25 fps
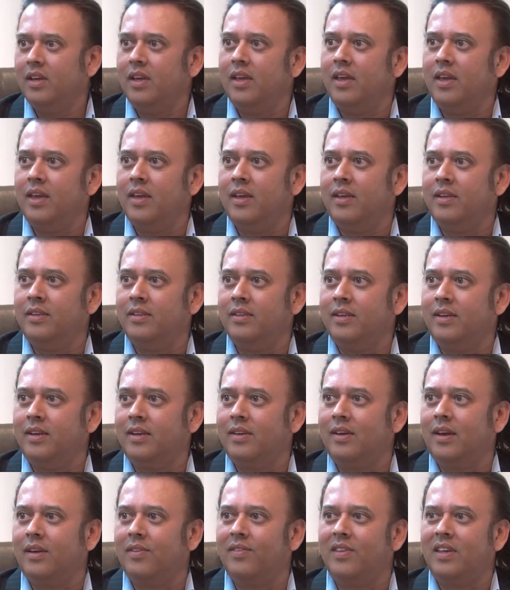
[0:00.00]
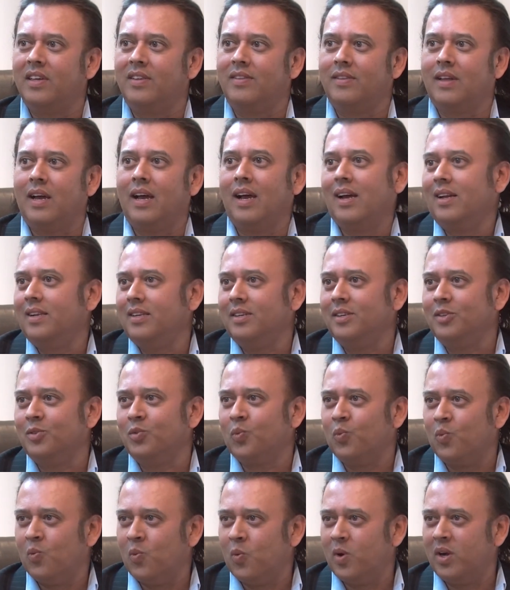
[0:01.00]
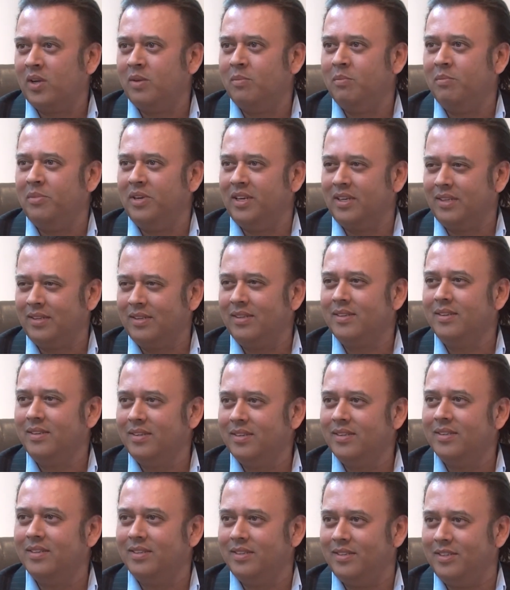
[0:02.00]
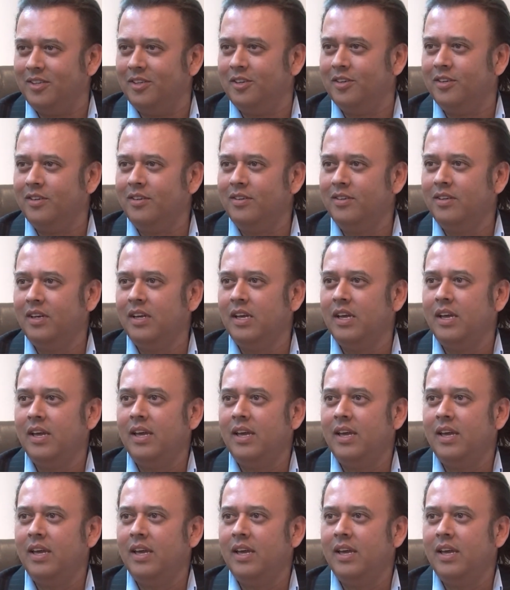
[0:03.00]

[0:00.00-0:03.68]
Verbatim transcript: And I, I think that is one big deal.